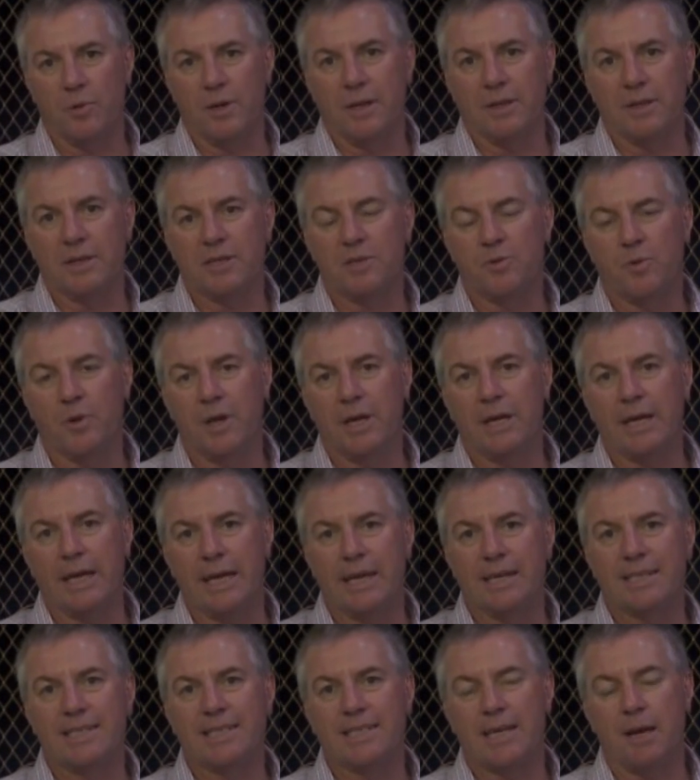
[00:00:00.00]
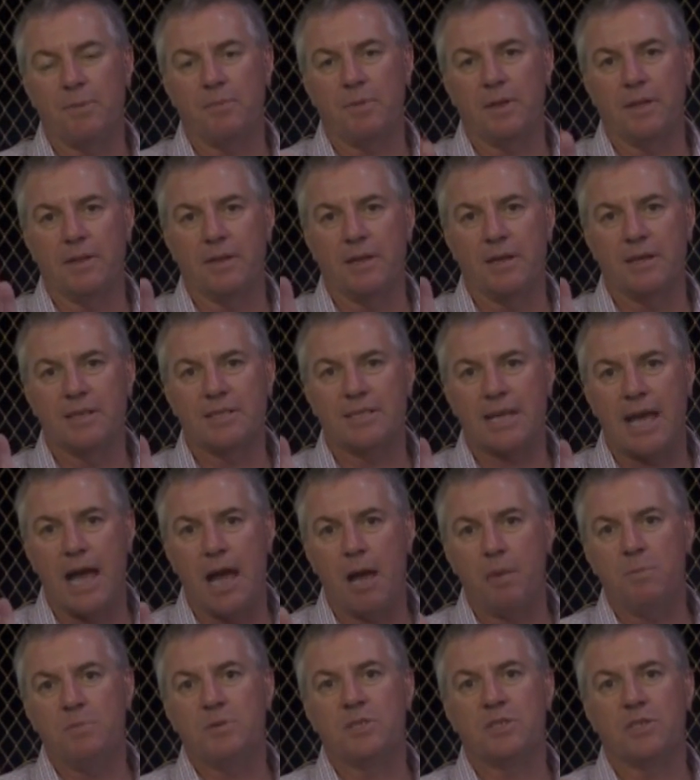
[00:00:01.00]
of the week this week is something that is
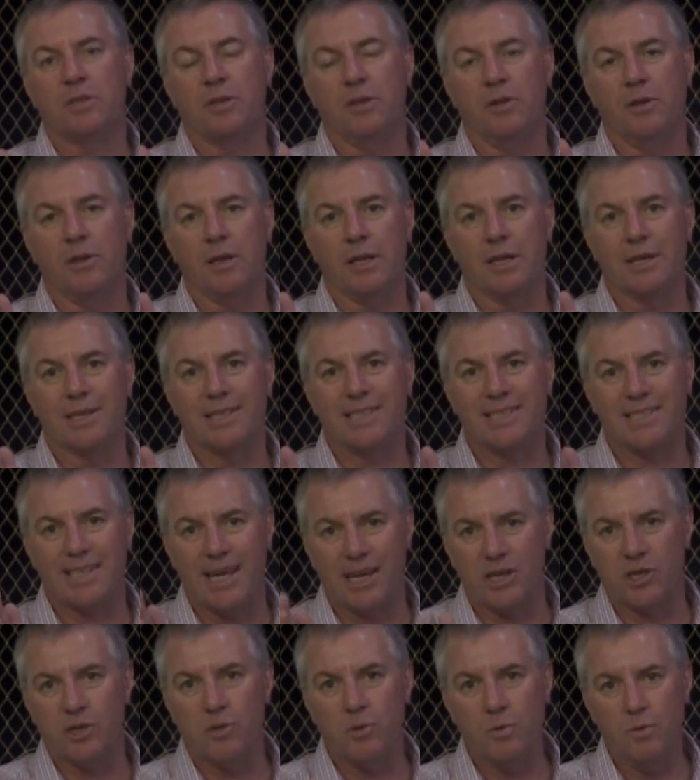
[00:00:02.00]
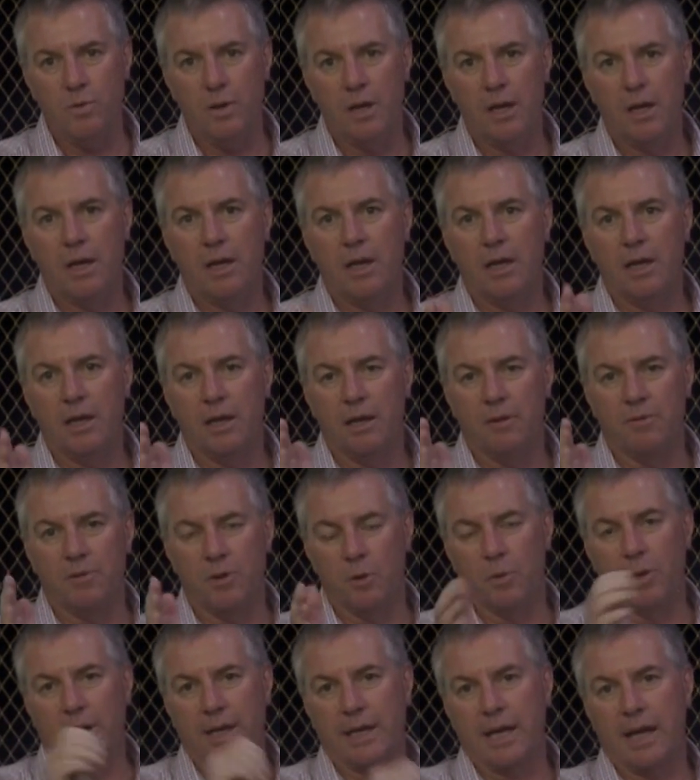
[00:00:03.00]
absolutely essential
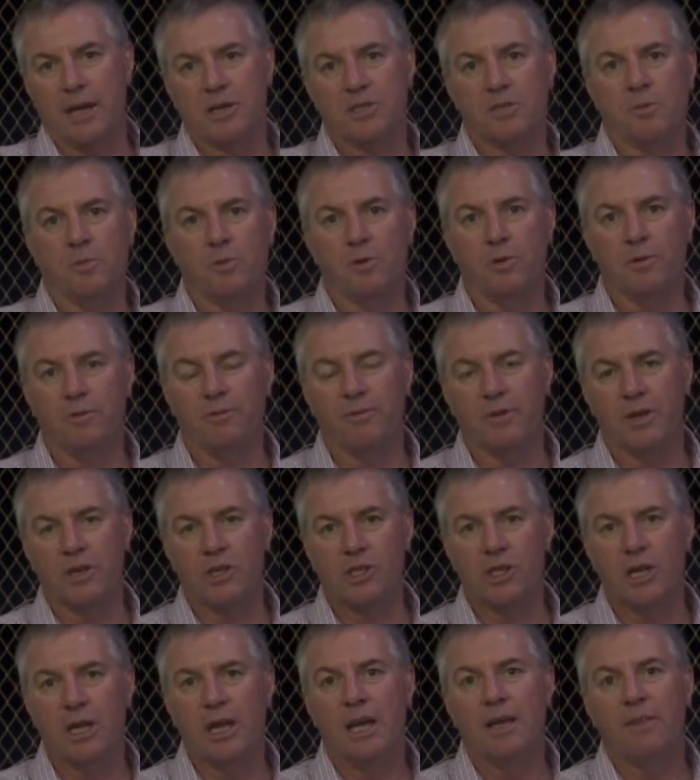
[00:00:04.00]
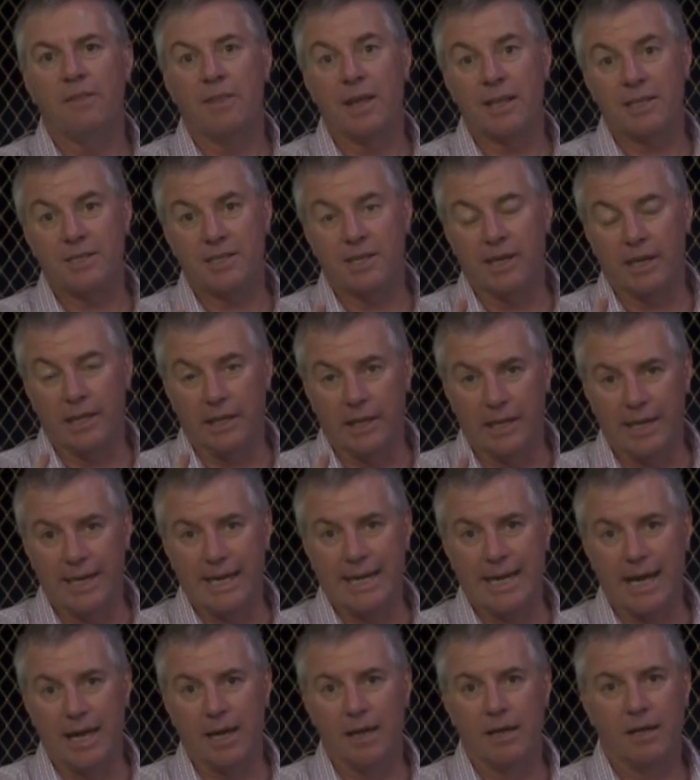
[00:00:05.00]
if you want to catch some good fish. That's your
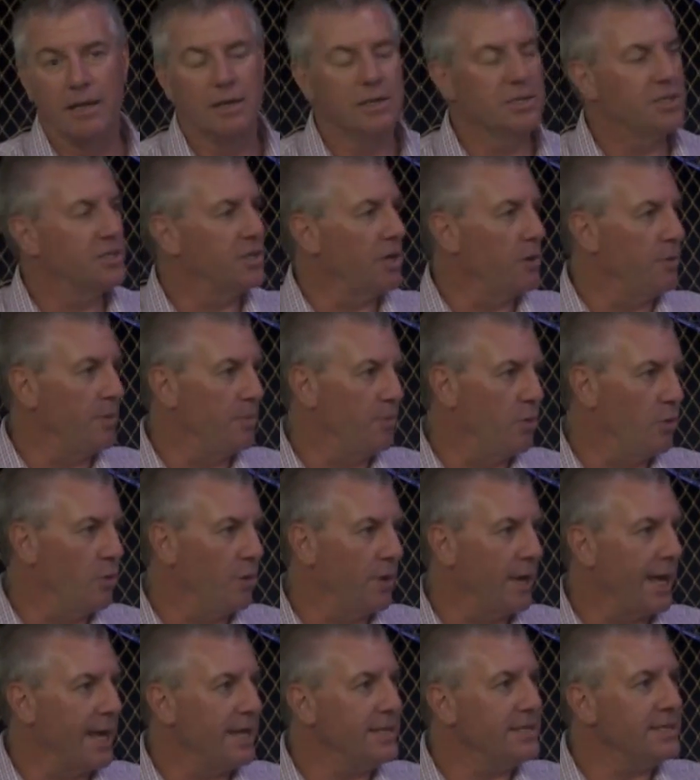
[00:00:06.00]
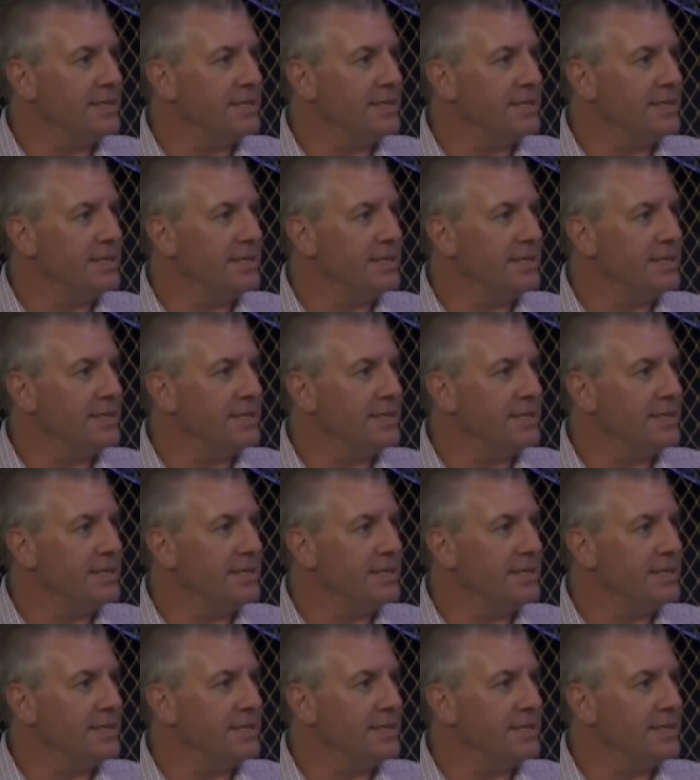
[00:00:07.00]
leader. So important